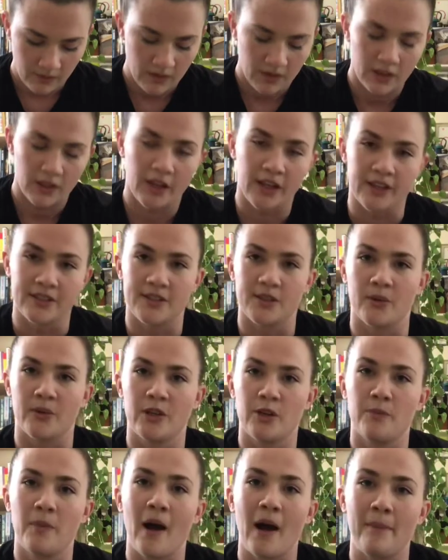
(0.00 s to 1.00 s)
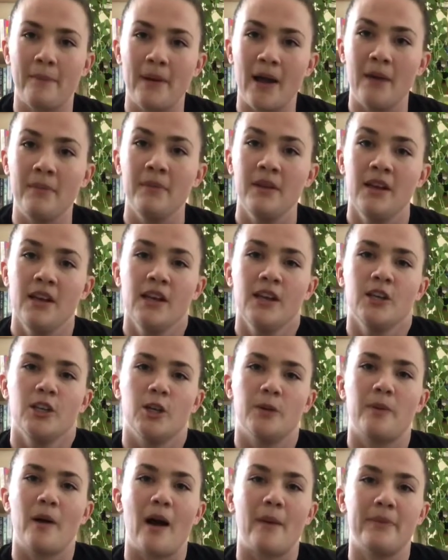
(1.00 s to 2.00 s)
Good, so when you pop up,
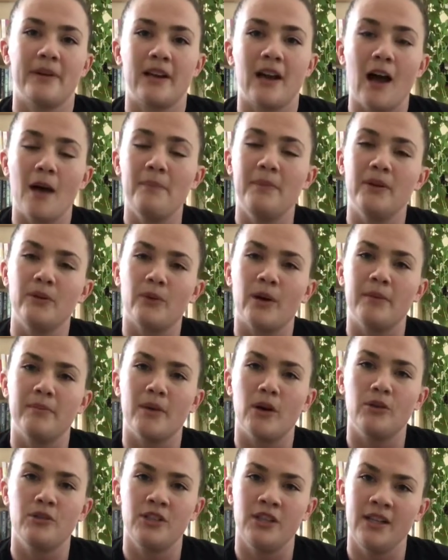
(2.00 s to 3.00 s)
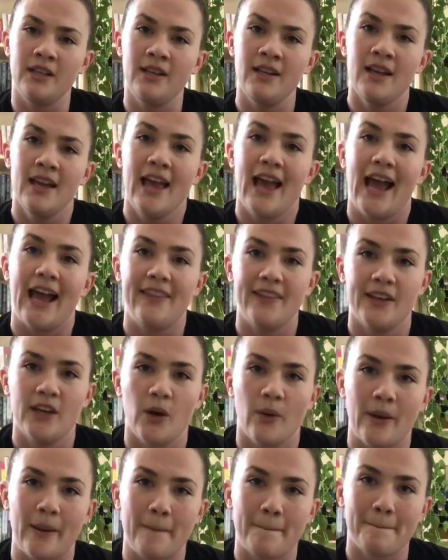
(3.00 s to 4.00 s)
you're popping up in one motion and then
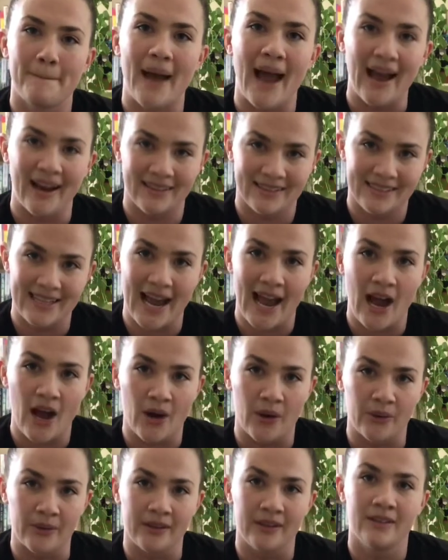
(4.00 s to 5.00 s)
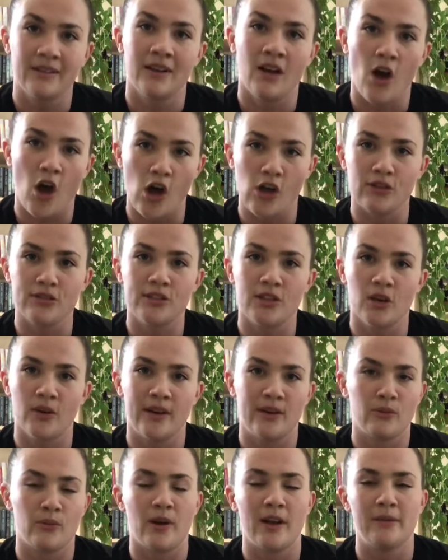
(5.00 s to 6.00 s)
going back down also
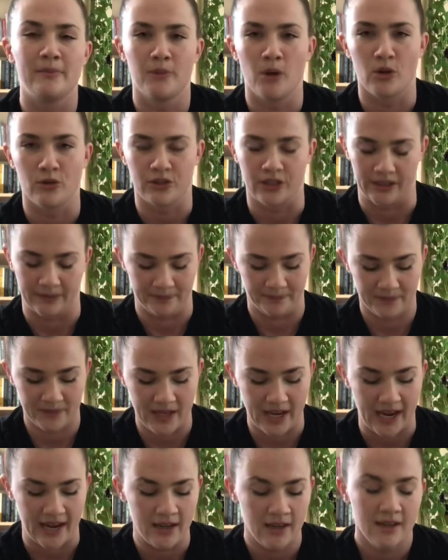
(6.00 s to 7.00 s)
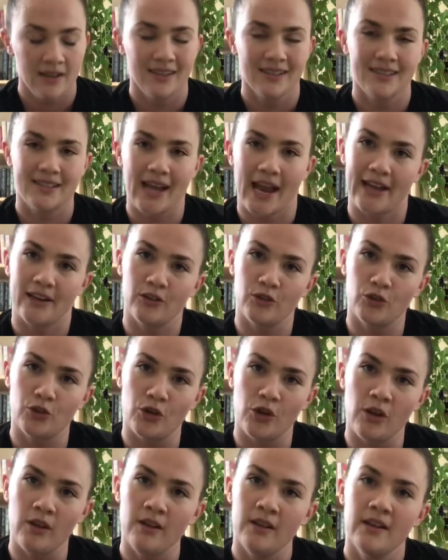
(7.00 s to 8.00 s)
in one motion, okay? Side
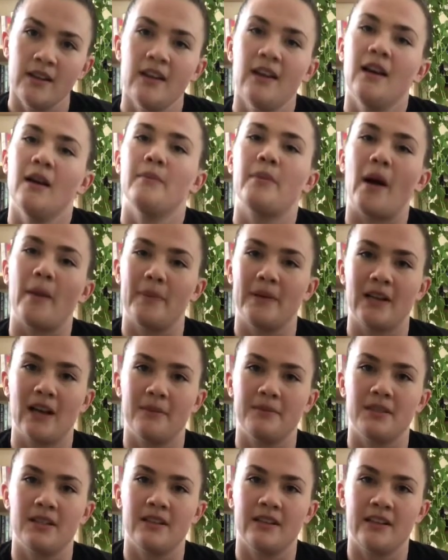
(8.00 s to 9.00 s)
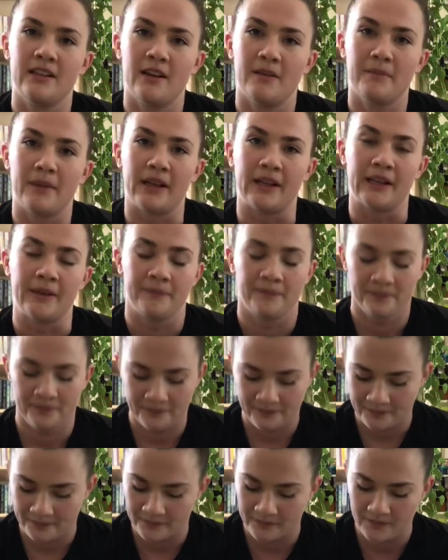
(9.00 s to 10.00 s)
control, popping up to the knee on belly.
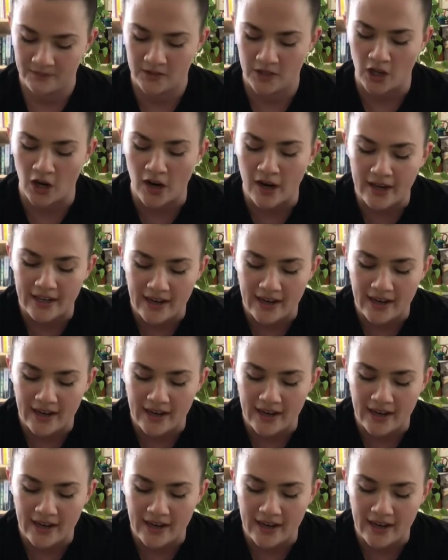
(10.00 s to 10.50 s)
All right,